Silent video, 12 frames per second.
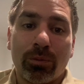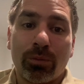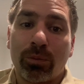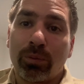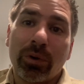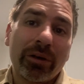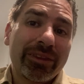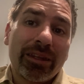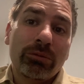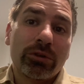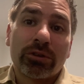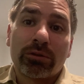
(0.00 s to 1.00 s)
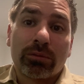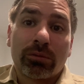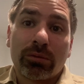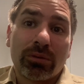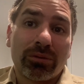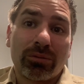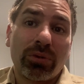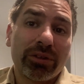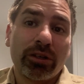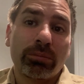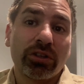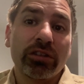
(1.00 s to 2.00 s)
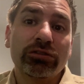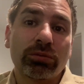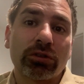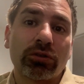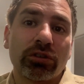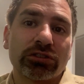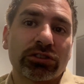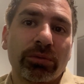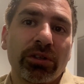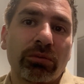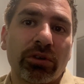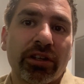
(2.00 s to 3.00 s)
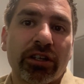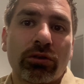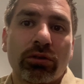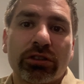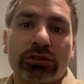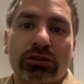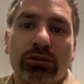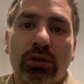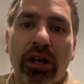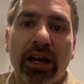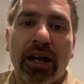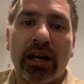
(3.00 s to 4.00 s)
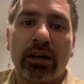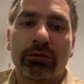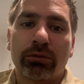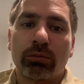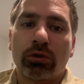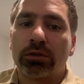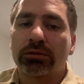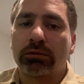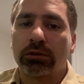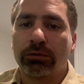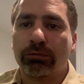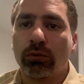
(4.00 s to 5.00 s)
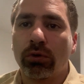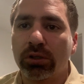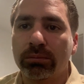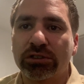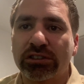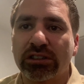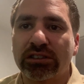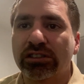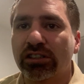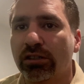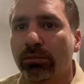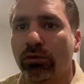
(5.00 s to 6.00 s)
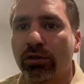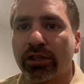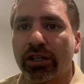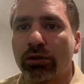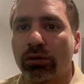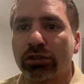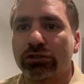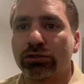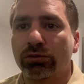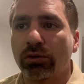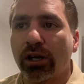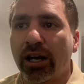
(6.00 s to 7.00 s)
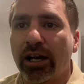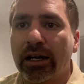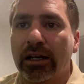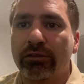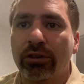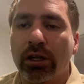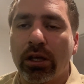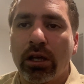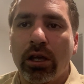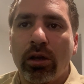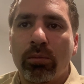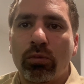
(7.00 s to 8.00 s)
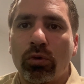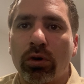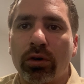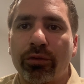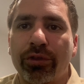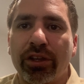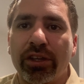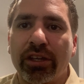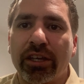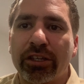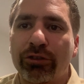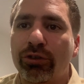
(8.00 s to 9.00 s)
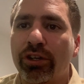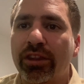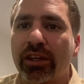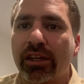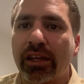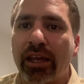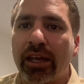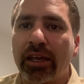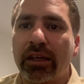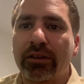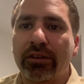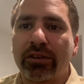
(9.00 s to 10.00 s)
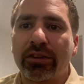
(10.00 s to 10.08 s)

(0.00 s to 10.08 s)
what their beliefs were going to be. Were they going to have more of a reformed system? Or were they going to have more of the Henry VIII